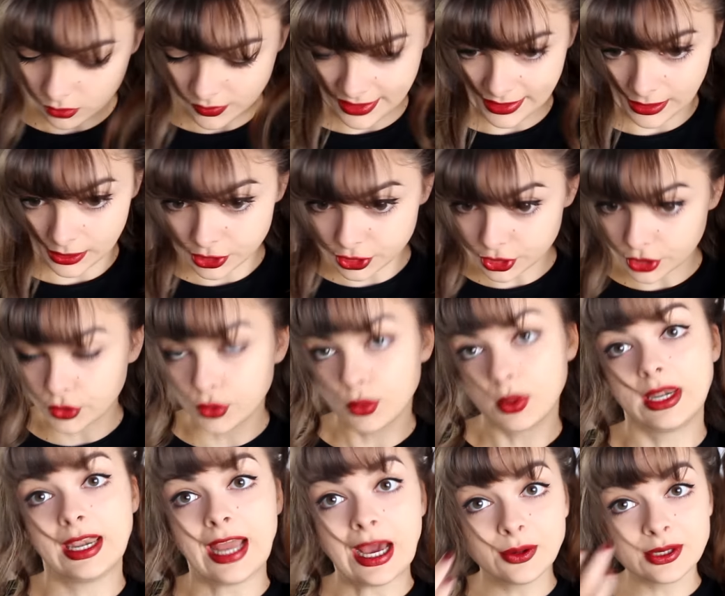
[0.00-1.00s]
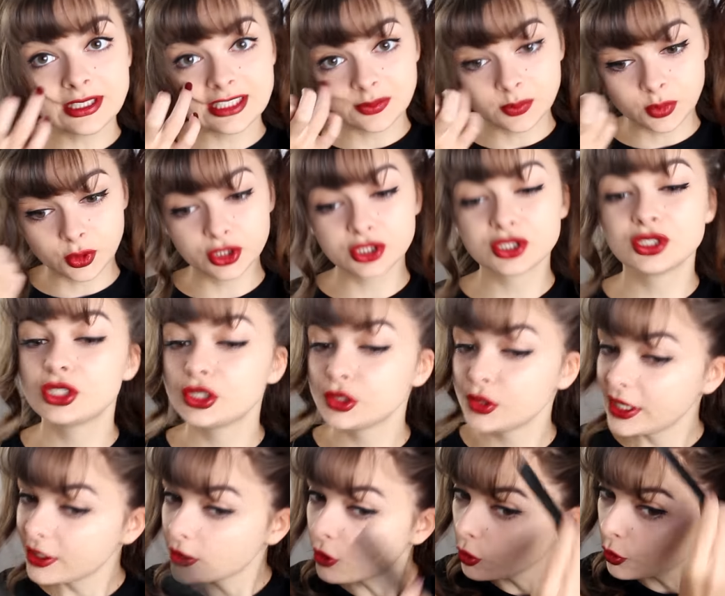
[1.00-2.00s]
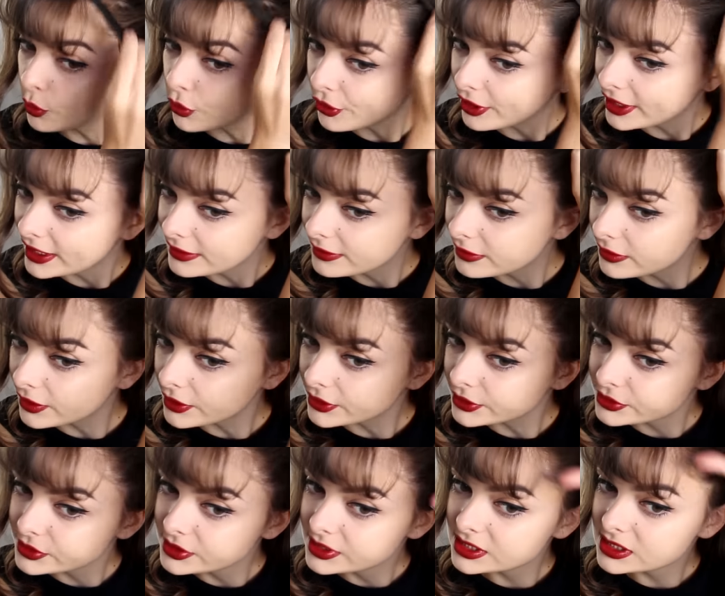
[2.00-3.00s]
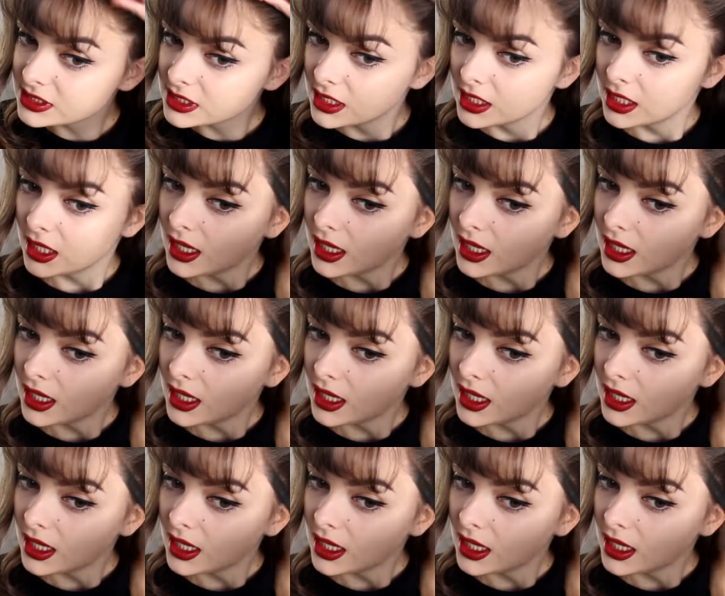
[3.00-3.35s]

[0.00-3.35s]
Alright, so now it's important to incorporate those